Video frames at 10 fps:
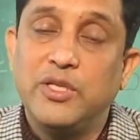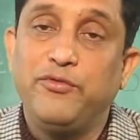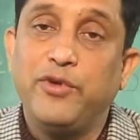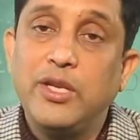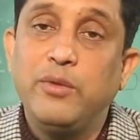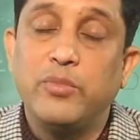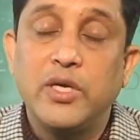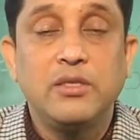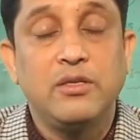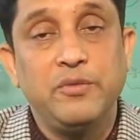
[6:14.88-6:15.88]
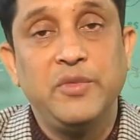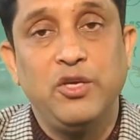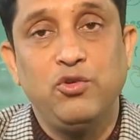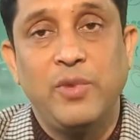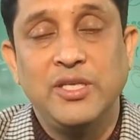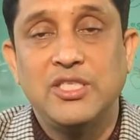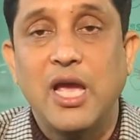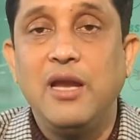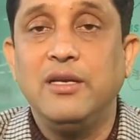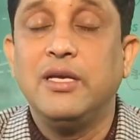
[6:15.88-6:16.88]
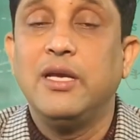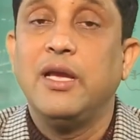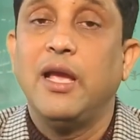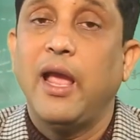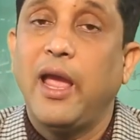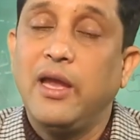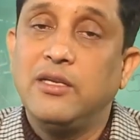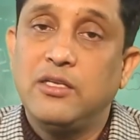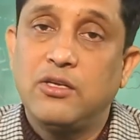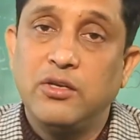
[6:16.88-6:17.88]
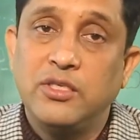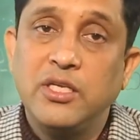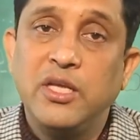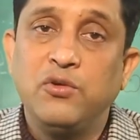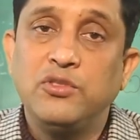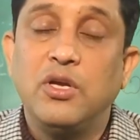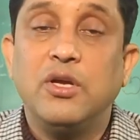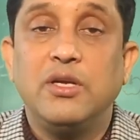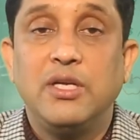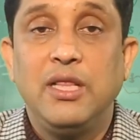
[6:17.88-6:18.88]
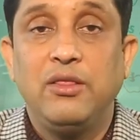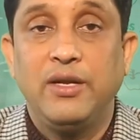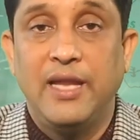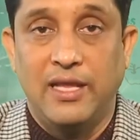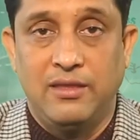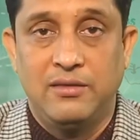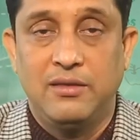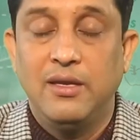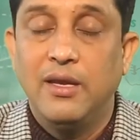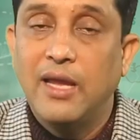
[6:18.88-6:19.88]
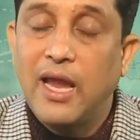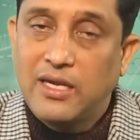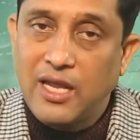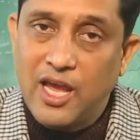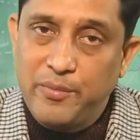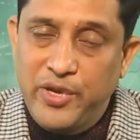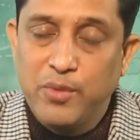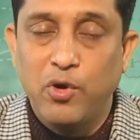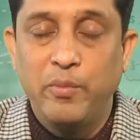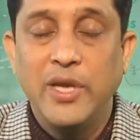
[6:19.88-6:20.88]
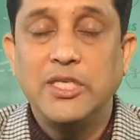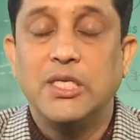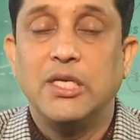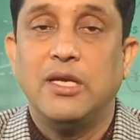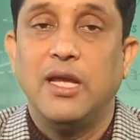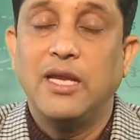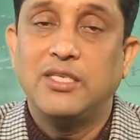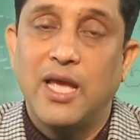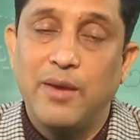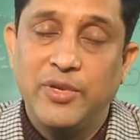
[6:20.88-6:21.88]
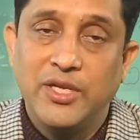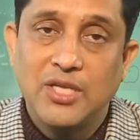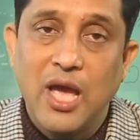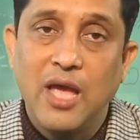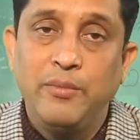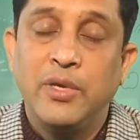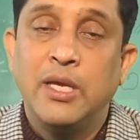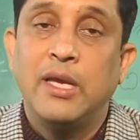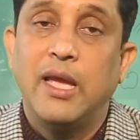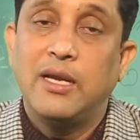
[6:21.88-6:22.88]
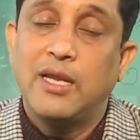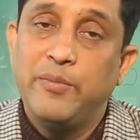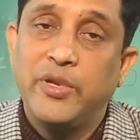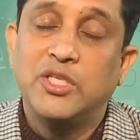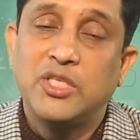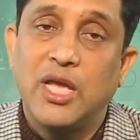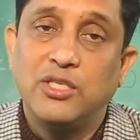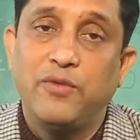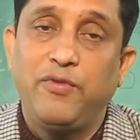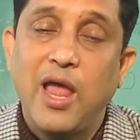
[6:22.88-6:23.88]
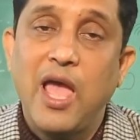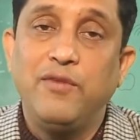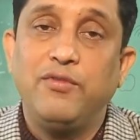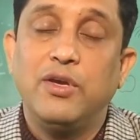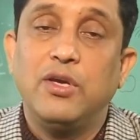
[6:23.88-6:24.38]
the very birth of the human child and it continues till the death. At every moment, at every time, at every stage of life,